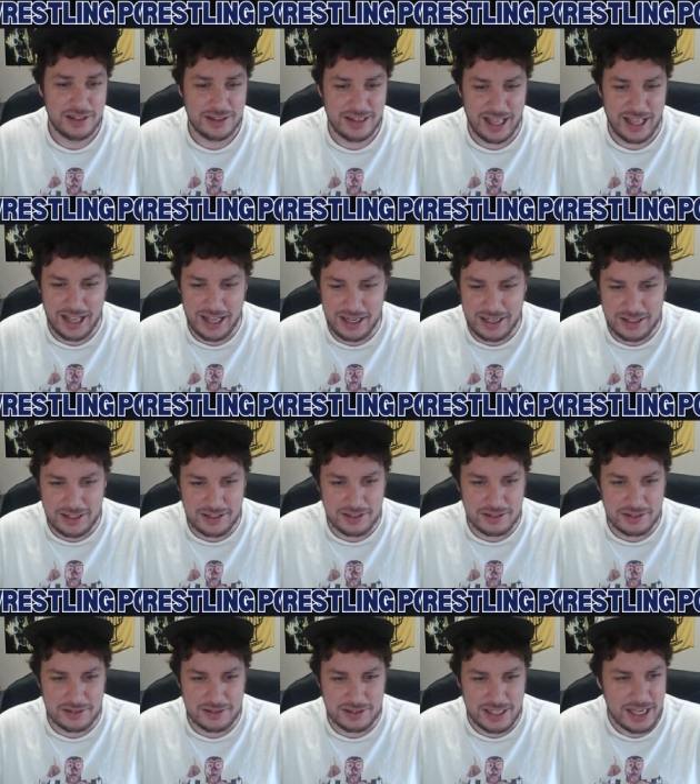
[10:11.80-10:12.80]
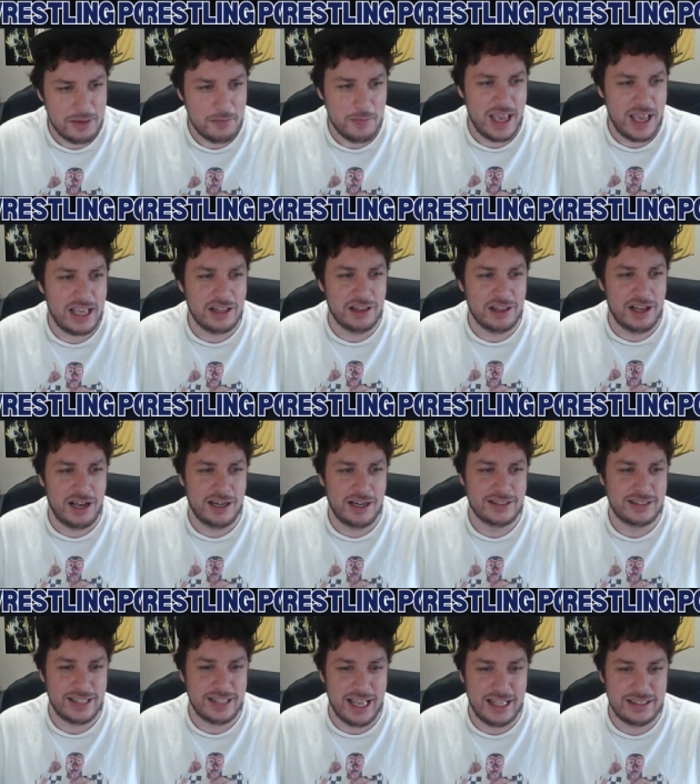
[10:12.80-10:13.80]
that didn't make a lot of
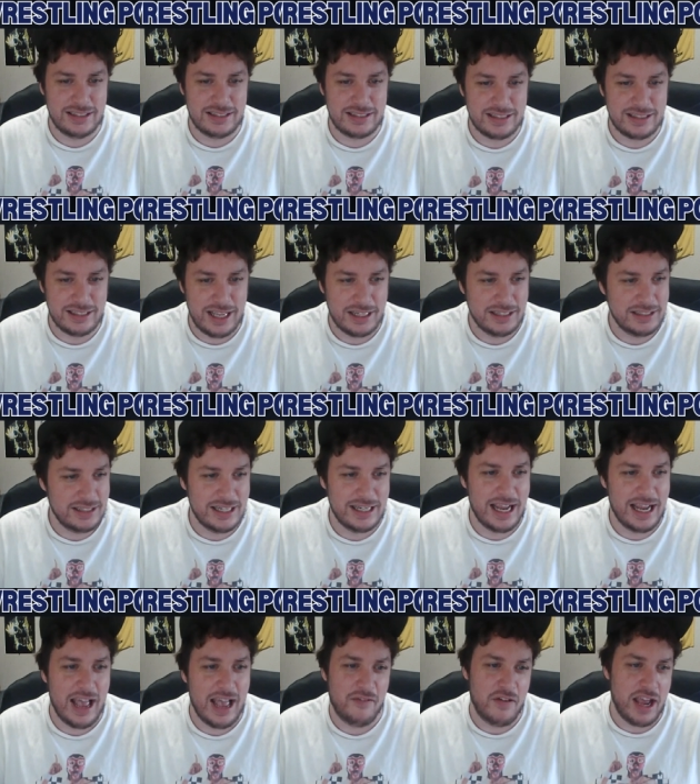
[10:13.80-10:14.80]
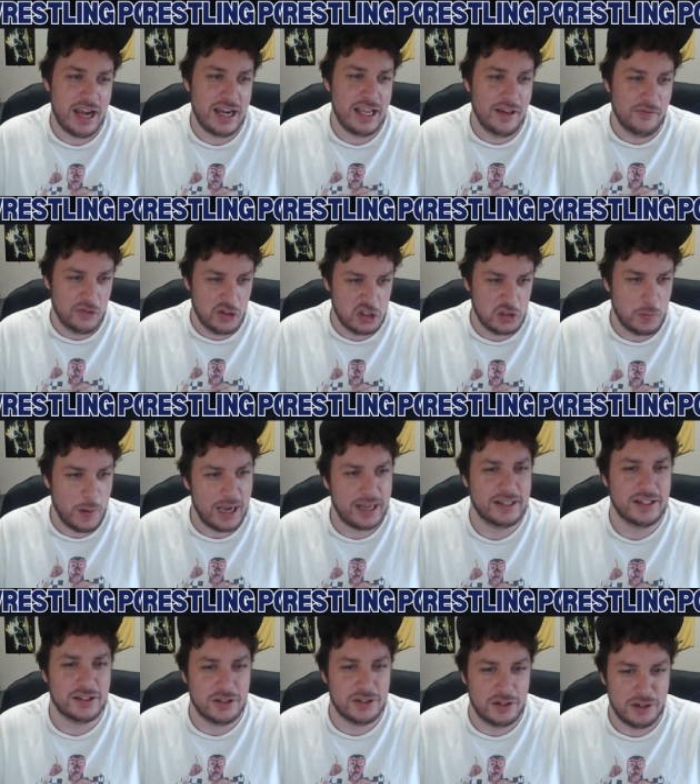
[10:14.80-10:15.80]
sense and didn't have any of the
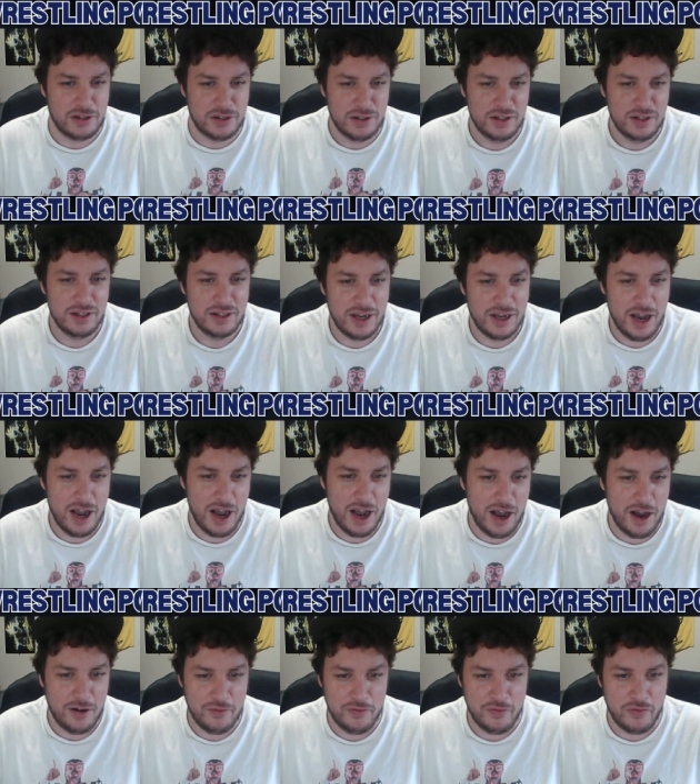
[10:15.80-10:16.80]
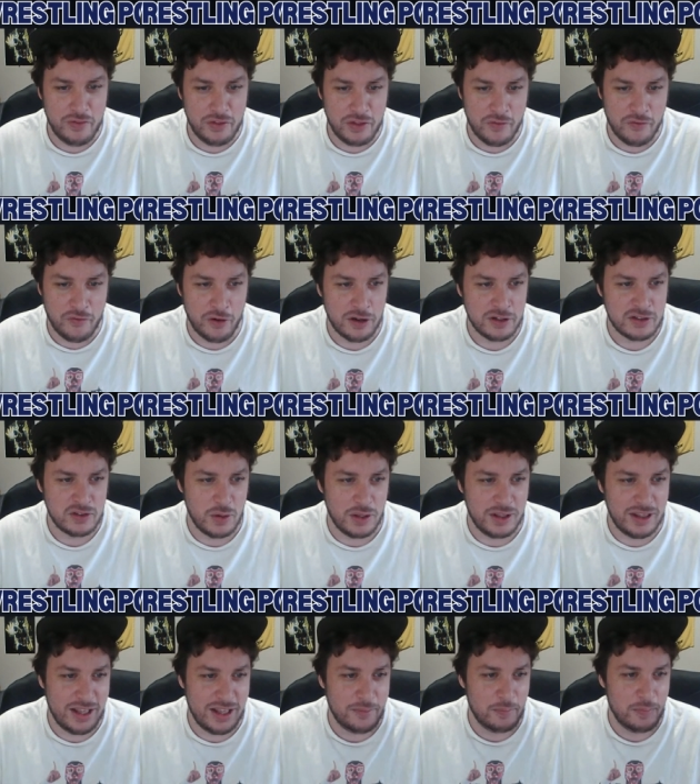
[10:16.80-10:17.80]
spectacle of the first
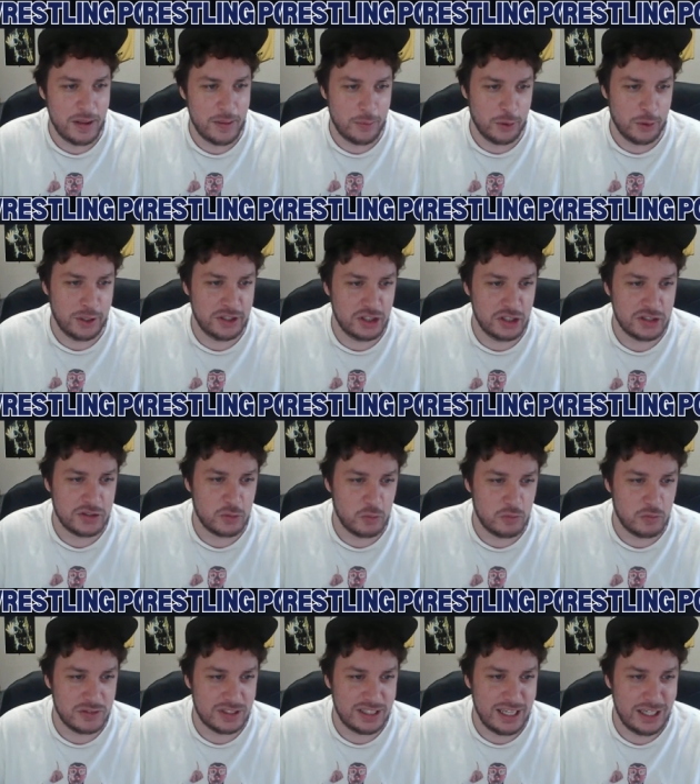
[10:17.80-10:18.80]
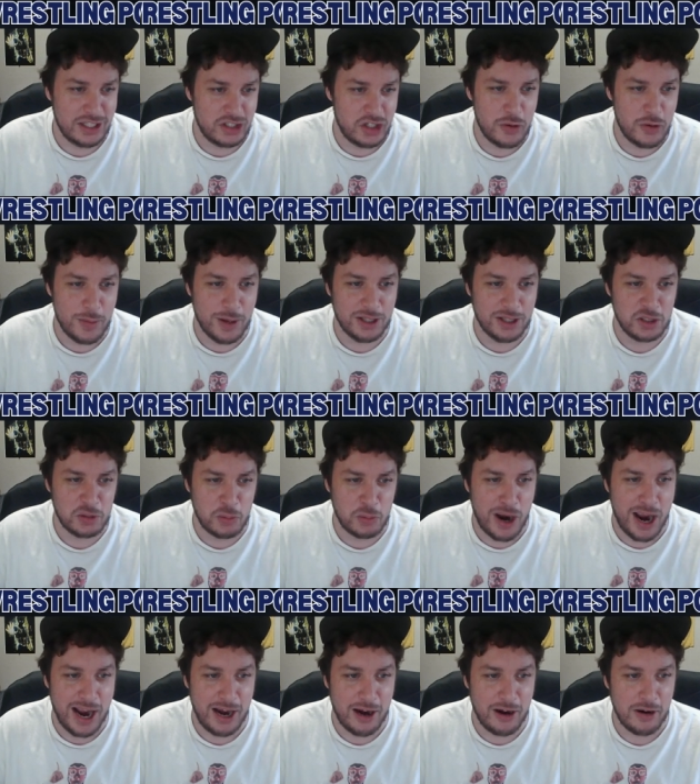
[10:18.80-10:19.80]
one that people had just seen 2 months
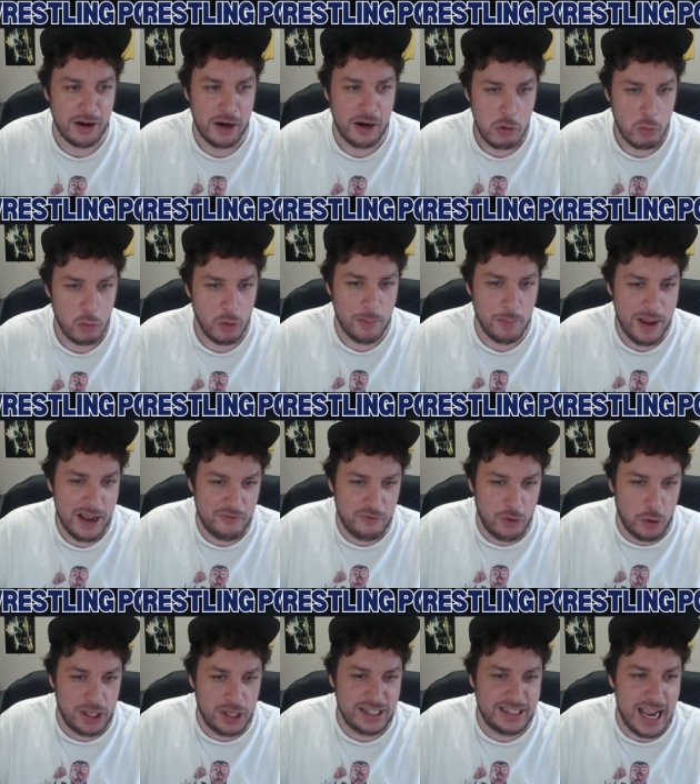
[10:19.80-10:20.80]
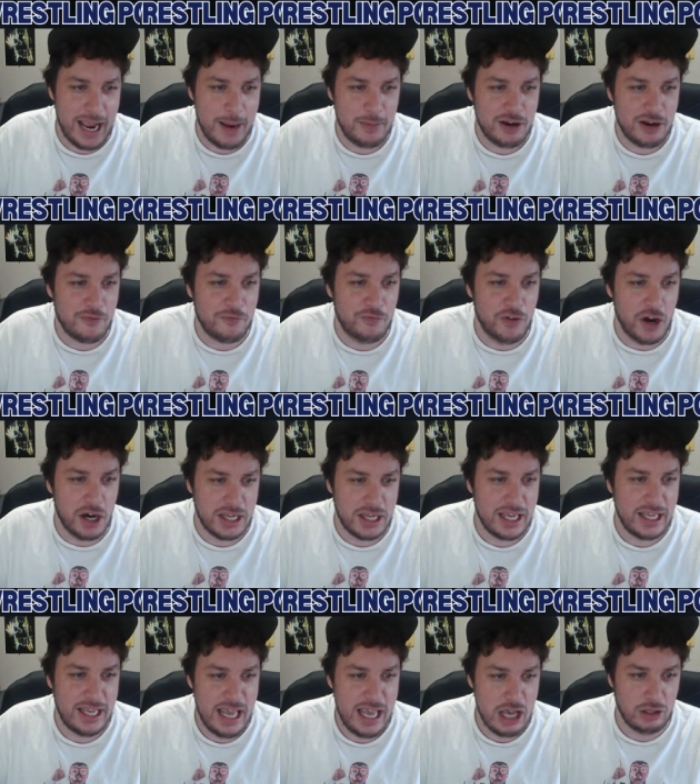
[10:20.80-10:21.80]
prior, where Mick Foley damn near
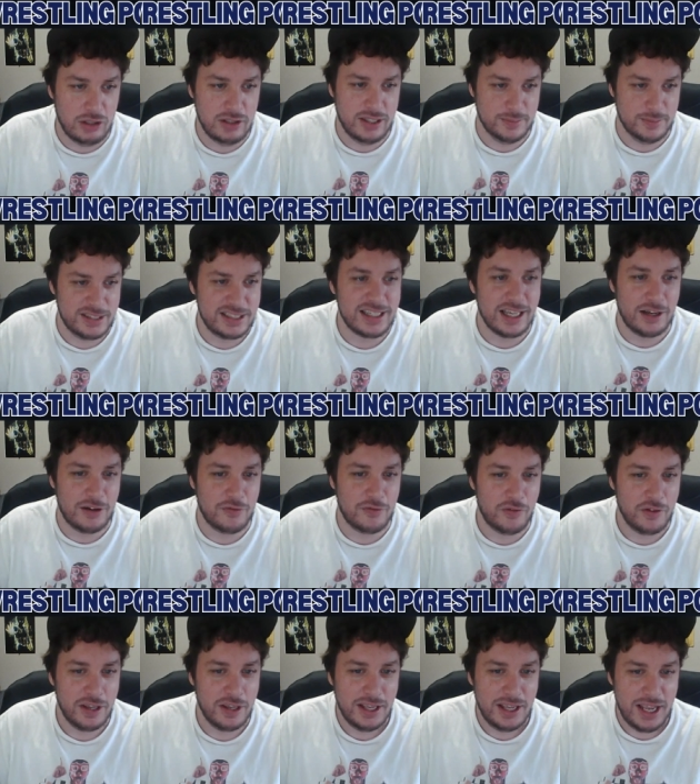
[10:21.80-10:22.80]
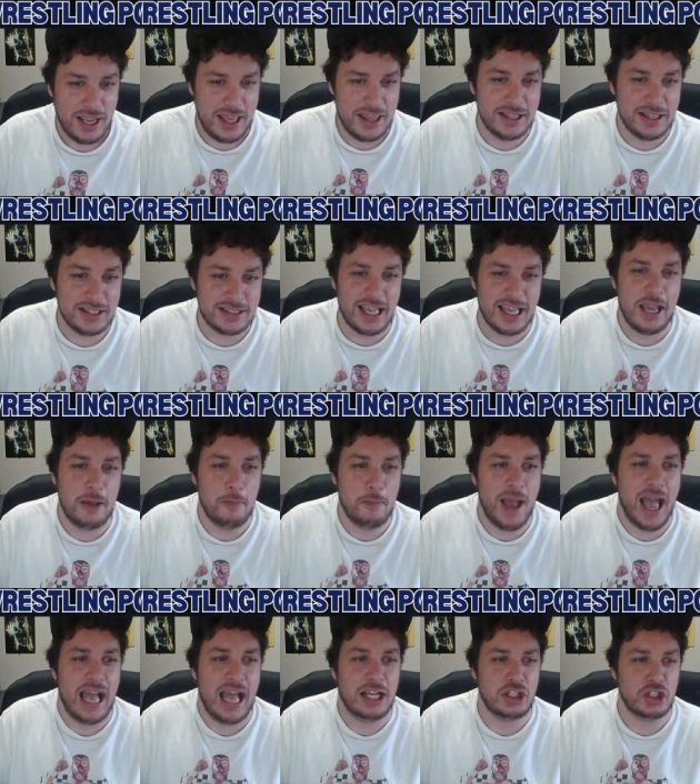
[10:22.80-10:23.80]
fucking killed himself in the same
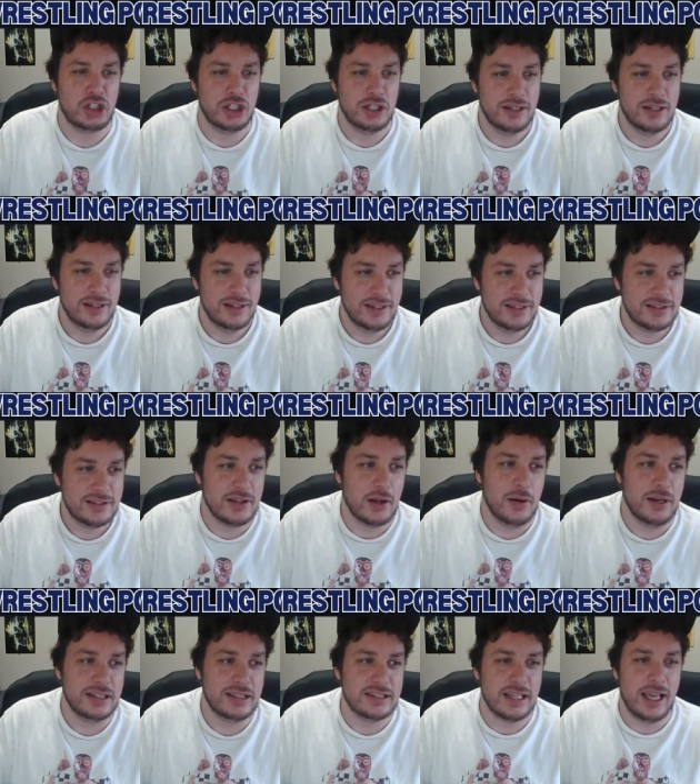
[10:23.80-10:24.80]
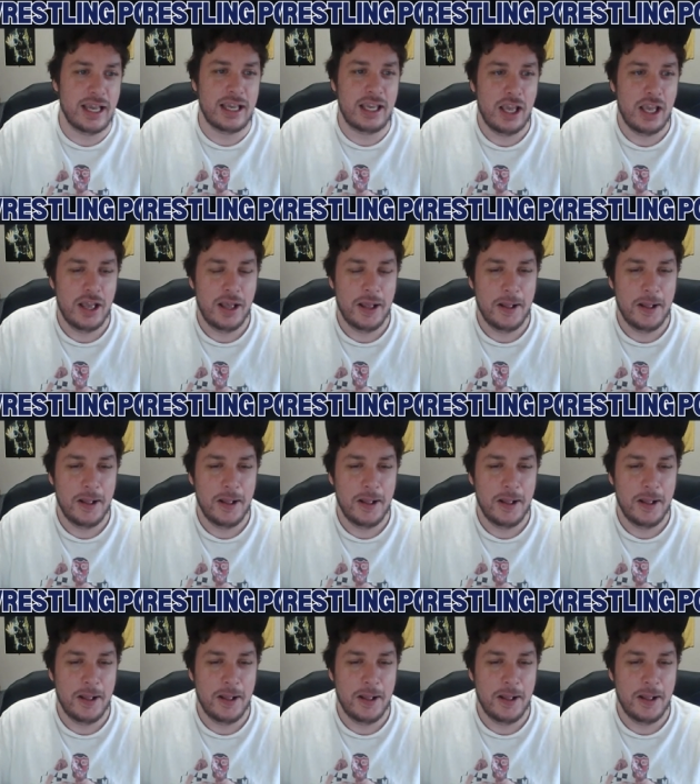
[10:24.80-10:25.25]
match. So it's like,